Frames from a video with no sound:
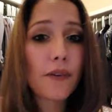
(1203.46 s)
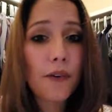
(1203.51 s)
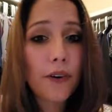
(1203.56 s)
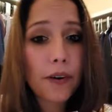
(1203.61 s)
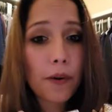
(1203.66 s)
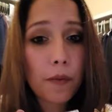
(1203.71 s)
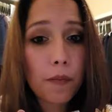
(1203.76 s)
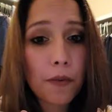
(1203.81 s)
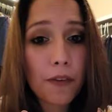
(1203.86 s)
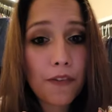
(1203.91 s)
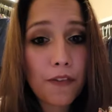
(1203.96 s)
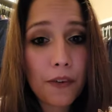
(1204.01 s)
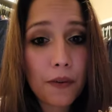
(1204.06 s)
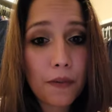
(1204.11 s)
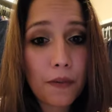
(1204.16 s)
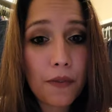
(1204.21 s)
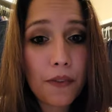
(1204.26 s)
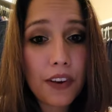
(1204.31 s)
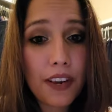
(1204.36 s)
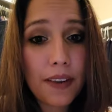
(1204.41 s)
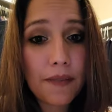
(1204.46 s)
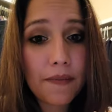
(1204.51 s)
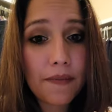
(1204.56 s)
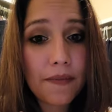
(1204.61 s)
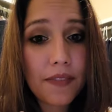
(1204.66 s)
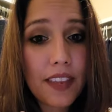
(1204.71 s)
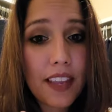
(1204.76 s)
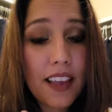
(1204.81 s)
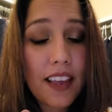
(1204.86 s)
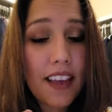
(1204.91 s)
Oil Perfumery.
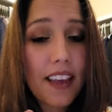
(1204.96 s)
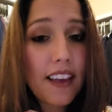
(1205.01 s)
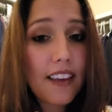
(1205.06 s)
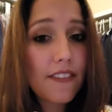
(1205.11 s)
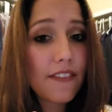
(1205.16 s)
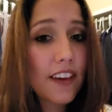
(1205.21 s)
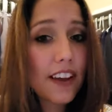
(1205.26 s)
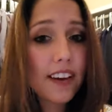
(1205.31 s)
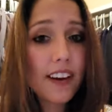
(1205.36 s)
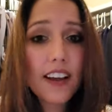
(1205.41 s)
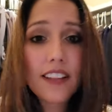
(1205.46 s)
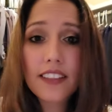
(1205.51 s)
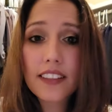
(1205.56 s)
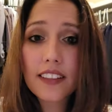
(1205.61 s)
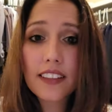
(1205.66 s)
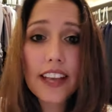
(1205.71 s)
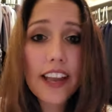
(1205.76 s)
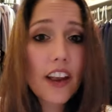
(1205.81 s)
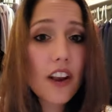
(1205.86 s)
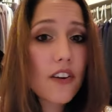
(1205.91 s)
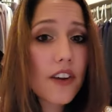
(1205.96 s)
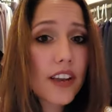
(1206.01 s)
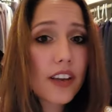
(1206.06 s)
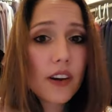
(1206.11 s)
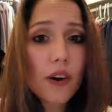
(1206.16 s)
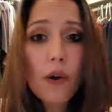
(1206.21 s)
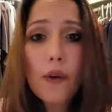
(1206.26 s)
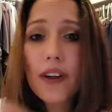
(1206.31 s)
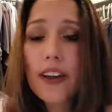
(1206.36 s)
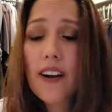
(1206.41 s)
If I got the layering
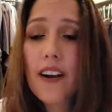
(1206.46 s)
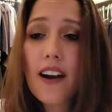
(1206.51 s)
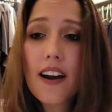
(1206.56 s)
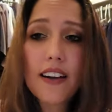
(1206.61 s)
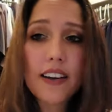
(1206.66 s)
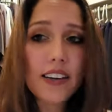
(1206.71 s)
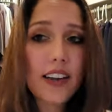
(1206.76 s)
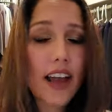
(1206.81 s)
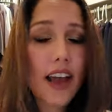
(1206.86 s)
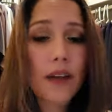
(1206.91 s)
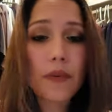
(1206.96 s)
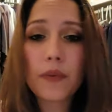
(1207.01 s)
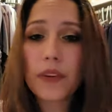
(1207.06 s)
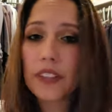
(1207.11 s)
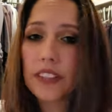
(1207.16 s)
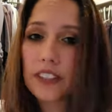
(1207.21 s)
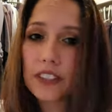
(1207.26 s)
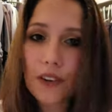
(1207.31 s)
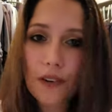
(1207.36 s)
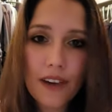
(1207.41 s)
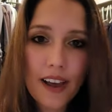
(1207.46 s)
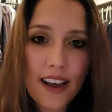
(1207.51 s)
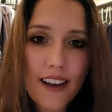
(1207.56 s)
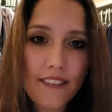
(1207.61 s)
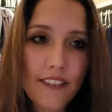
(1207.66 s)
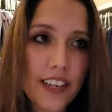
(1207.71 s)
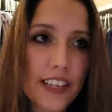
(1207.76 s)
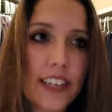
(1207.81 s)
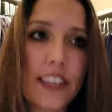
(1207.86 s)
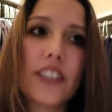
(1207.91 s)
going on, I really don't
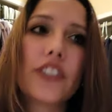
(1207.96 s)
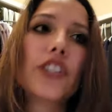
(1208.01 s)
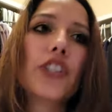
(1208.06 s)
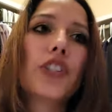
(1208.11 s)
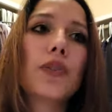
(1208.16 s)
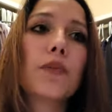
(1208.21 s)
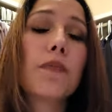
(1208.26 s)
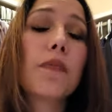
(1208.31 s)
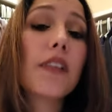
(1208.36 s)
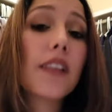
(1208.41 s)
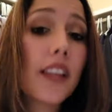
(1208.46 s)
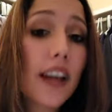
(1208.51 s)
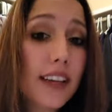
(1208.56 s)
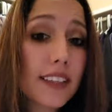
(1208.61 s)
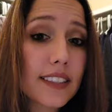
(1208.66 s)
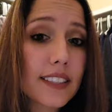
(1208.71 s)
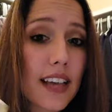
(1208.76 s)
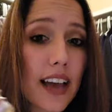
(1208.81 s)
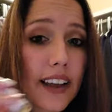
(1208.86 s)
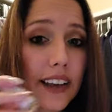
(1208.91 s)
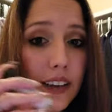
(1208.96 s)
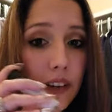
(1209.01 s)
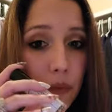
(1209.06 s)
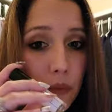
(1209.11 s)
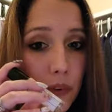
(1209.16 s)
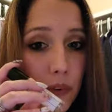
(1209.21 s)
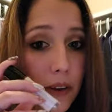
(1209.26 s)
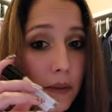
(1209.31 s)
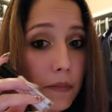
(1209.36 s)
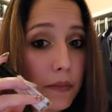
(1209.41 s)
have an issue. Plus, I can
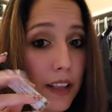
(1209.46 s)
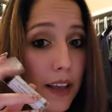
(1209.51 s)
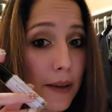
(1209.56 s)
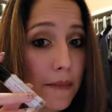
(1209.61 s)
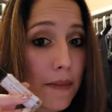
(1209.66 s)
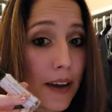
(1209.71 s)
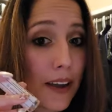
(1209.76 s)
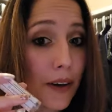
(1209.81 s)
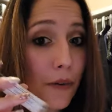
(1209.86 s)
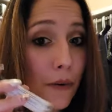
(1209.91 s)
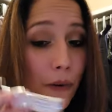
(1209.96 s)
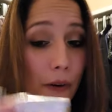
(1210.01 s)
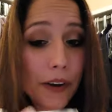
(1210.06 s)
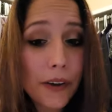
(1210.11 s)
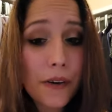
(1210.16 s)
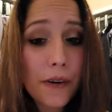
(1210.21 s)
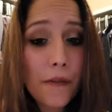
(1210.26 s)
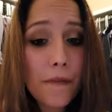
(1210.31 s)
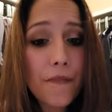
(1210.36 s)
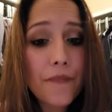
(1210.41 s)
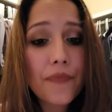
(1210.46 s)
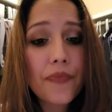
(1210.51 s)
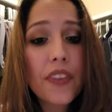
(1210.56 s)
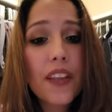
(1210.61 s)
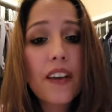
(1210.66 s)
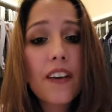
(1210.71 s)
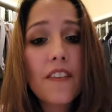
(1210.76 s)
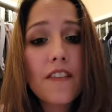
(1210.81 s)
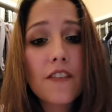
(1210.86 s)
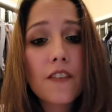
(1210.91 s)
reapply my oil
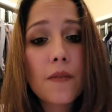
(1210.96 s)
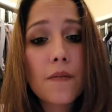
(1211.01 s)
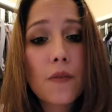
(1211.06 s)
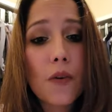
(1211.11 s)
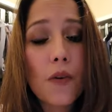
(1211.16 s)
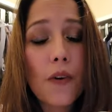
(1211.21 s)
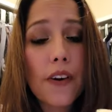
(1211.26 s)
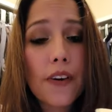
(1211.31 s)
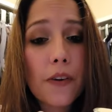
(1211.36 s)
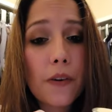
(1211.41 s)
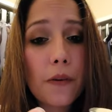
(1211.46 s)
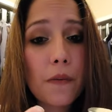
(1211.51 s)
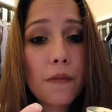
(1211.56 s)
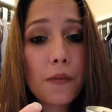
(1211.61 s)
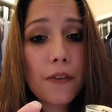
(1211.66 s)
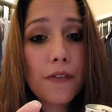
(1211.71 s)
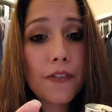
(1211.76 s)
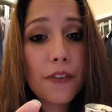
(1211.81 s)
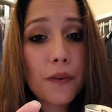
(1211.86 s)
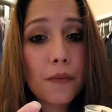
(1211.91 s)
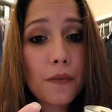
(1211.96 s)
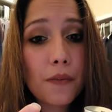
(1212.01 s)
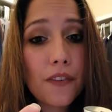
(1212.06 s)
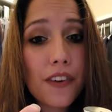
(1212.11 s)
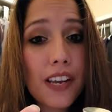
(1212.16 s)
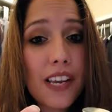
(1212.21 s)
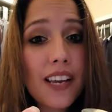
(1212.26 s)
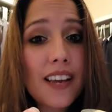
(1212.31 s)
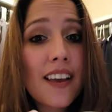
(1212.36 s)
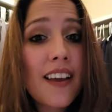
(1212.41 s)
from Oil
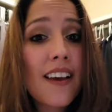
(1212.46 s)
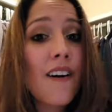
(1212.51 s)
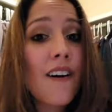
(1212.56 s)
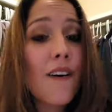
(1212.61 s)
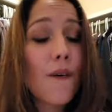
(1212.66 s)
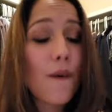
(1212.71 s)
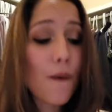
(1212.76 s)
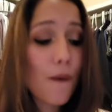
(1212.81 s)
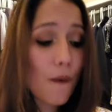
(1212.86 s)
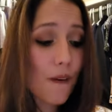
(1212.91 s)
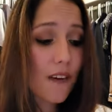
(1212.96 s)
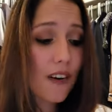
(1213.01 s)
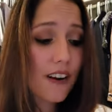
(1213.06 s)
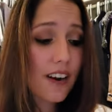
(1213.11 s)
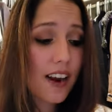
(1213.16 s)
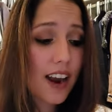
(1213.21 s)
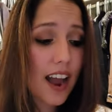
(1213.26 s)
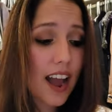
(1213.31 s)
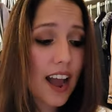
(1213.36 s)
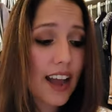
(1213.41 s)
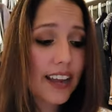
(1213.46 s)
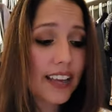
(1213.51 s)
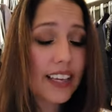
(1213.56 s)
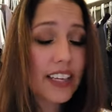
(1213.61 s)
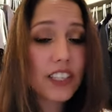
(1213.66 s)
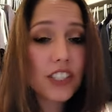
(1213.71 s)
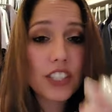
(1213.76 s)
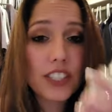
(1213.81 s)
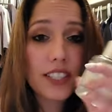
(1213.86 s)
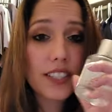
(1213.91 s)
Perfumery, or I
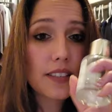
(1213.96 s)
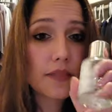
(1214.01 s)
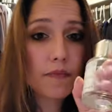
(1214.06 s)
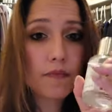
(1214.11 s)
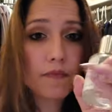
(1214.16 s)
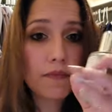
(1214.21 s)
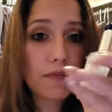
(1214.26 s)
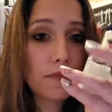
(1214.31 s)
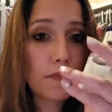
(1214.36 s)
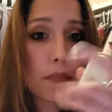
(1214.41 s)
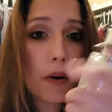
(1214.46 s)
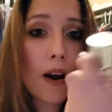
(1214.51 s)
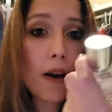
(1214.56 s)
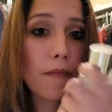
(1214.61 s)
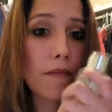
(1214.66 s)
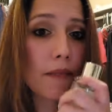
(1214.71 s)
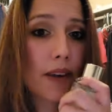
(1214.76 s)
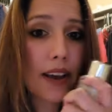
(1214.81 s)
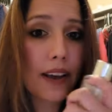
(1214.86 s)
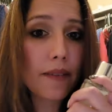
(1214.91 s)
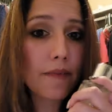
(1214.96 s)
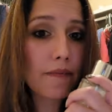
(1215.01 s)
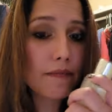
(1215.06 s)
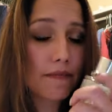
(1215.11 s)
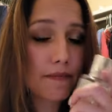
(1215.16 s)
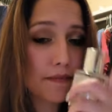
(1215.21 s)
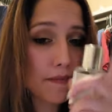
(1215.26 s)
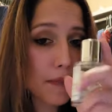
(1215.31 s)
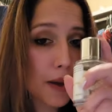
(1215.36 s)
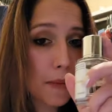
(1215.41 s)
can just pop my,
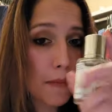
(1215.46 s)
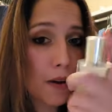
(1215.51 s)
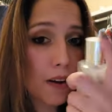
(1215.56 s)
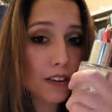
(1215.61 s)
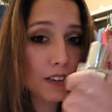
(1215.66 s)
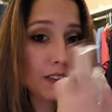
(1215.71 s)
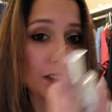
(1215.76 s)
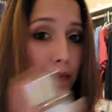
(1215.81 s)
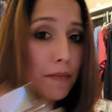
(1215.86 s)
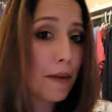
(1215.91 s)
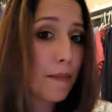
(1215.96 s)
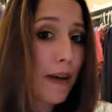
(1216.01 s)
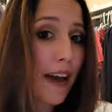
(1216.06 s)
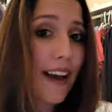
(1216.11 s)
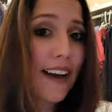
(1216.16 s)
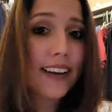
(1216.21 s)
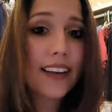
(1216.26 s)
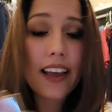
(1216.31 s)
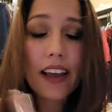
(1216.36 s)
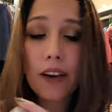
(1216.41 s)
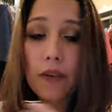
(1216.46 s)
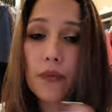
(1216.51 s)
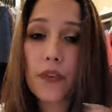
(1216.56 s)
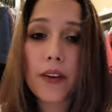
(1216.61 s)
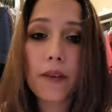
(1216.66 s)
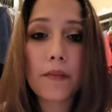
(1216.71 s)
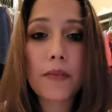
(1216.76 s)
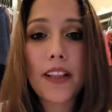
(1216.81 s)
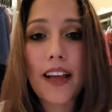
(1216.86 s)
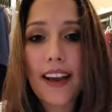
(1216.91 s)
my bottle in my bag and
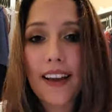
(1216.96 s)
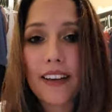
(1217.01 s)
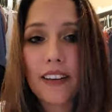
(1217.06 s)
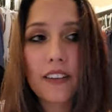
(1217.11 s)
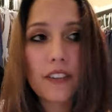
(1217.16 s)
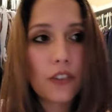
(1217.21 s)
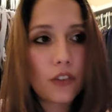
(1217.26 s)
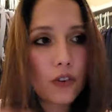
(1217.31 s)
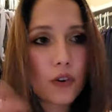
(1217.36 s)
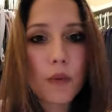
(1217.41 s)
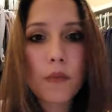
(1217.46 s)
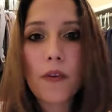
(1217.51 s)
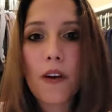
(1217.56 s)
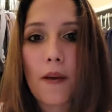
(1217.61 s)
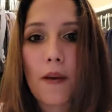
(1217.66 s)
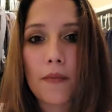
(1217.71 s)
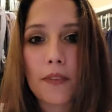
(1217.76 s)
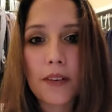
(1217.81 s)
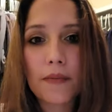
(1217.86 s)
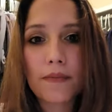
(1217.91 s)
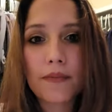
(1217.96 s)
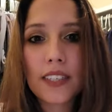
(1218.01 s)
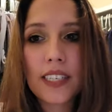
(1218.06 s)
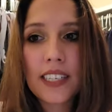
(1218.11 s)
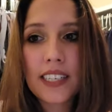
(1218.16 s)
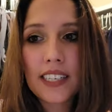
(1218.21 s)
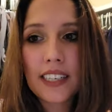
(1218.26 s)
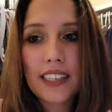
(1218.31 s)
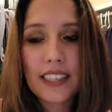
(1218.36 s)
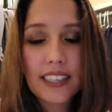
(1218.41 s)
reapply, no problem.
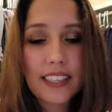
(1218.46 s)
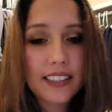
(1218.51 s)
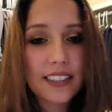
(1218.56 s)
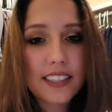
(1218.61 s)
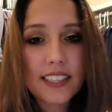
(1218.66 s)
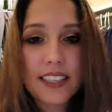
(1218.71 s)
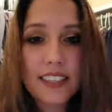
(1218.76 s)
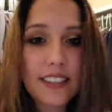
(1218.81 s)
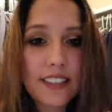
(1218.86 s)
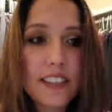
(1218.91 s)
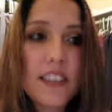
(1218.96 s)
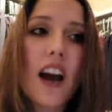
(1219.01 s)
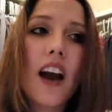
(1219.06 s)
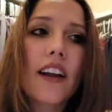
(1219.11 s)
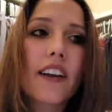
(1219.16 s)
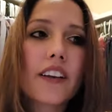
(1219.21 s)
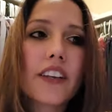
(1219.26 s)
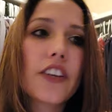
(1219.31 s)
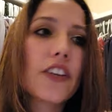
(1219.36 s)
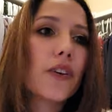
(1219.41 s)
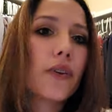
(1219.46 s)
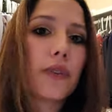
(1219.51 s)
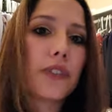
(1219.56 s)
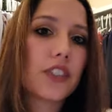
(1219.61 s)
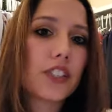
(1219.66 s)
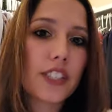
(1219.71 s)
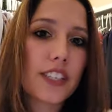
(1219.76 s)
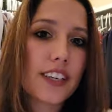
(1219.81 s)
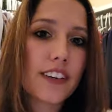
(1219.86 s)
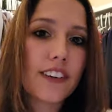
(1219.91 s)
It's, it's not a
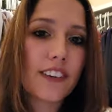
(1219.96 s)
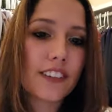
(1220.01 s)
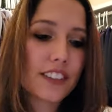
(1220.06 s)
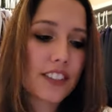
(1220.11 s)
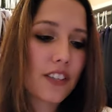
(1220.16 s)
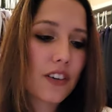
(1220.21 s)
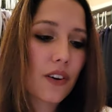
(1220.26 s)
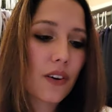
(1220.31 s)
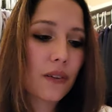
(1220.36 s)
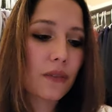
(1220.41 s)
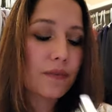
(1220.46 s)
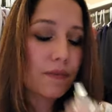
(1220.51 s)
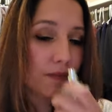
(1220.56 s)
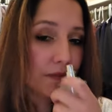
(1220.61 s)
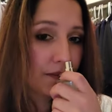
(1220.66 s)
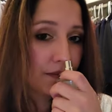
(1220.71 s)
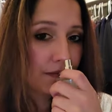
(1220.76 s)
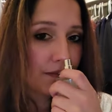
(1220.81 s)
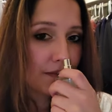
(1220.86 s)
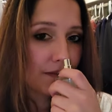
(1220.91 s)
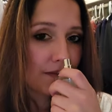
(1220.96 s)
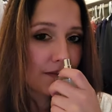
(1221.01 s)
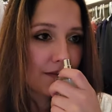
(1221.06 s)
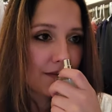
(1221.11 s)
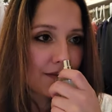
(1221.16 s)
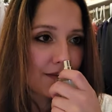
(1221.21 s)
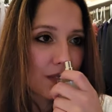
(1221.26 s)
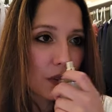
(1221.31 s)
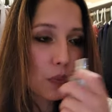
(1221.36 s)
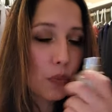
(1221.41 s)
huge deal. So,
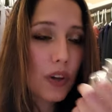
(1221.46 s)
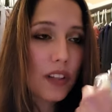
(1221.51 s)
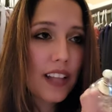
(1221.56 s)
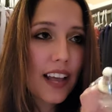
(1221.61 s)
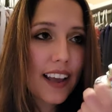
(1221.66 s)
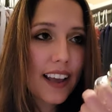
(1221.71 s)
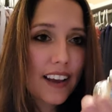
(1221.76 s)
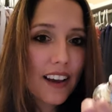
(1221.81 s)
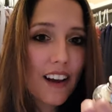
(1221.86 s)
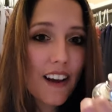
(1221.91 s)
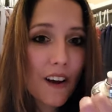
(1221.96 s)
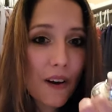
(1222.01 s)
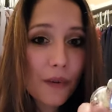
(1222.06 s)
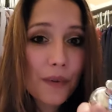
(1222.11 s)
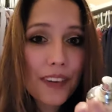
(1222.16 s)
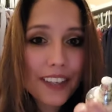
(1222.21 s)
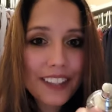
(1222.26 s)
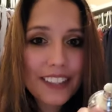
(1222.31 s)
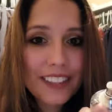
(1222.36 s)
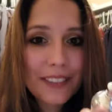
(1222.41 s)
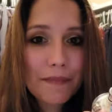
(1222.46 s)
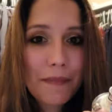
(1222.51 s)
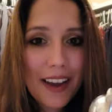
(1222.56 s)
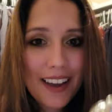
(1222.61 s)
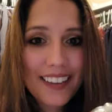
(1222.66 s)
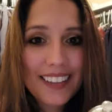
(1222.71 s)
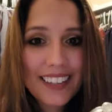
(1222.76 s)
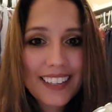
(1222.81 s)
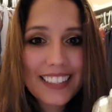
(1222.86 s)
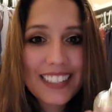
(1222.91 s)
will I always
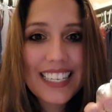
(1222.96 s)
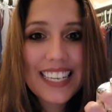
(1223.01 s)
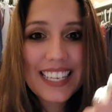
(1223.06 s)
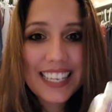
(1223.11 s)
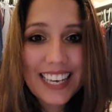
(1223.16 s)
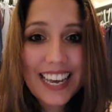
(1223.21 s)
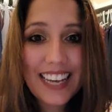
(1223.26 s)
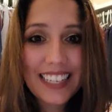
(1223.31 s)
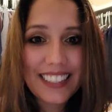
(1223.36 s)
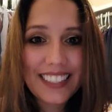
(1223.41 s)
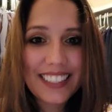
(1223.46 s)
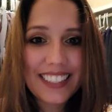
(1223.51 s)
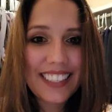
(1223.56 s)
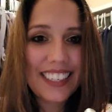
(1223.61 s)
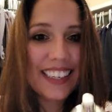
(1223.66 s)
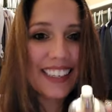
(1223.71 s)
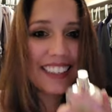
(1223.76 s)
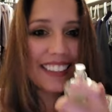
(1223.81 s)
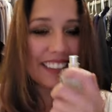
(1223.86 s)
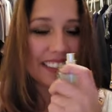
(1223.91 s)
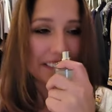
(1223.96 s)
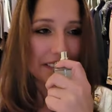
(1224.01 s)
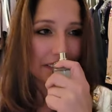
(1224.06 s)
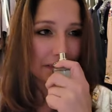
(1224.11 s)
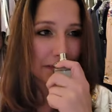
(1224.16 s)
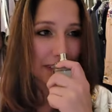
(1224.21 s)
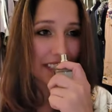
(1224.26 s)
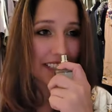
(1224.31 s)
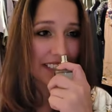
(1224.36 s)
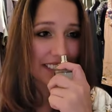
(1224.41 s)
buy this? Yes,
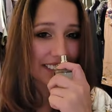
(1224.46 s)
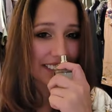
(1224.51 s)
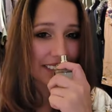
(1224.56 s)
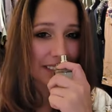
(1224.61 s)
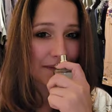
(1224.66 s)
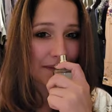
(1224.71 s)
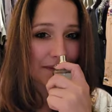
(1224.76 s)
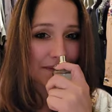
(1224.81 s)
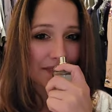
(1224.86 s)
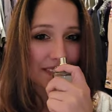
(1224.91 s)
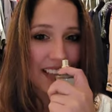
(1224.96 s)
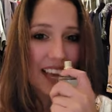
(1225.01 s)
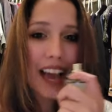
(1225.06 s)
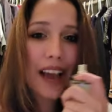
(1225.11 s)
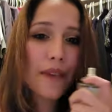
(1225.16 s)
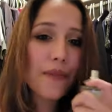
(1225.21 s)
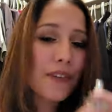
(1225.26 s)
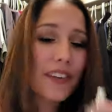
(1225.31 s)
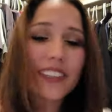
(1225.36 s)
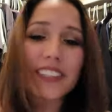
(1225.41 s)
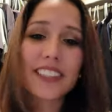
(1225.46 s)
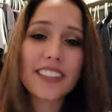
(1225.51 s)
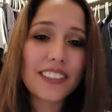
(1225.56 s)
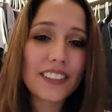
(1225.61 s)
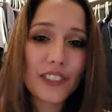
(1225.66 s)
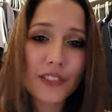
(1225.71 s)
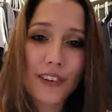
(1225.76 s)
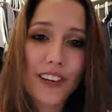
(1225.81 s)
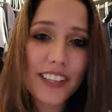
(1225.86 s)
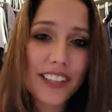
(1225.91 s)
because I really
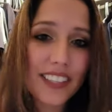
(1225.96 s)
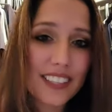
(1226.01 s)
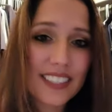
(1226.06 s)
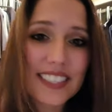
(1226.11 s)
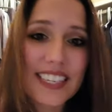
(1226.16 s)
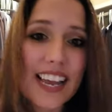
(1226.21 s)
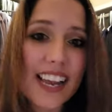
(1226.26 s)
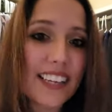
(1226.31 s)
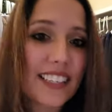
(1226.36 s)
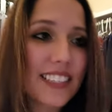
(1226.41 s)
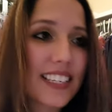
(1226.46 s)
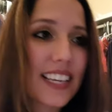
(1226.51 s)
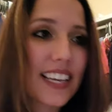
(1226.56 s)
enjoy the scent.